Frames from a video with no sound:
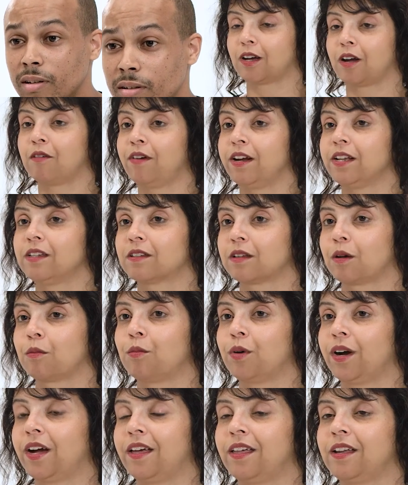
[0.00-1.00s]
I read
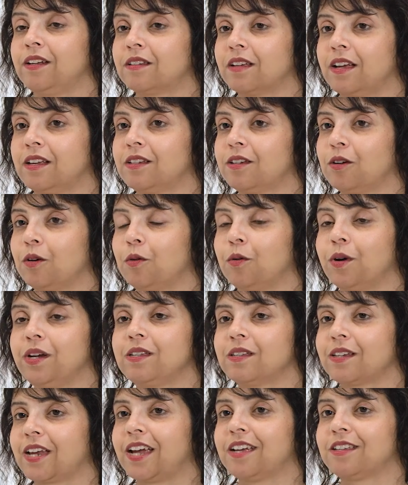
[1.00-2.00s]
somewhere it said
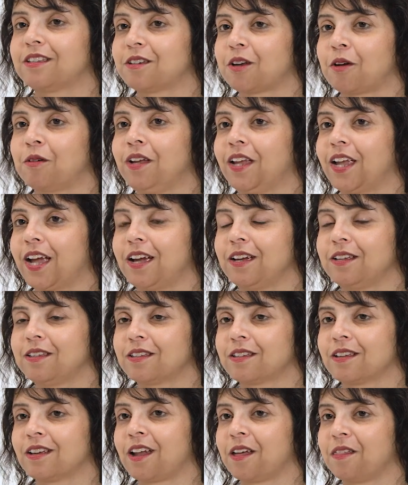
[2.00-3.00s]
always test, don't
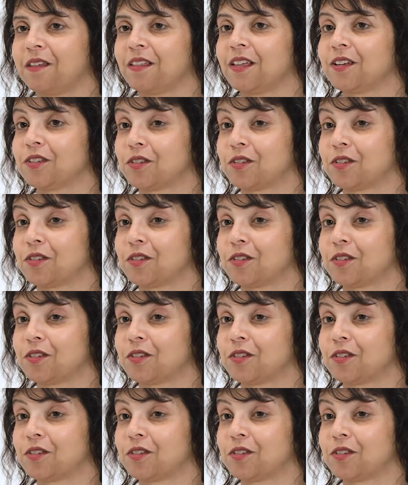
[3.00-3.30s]
guess, and I think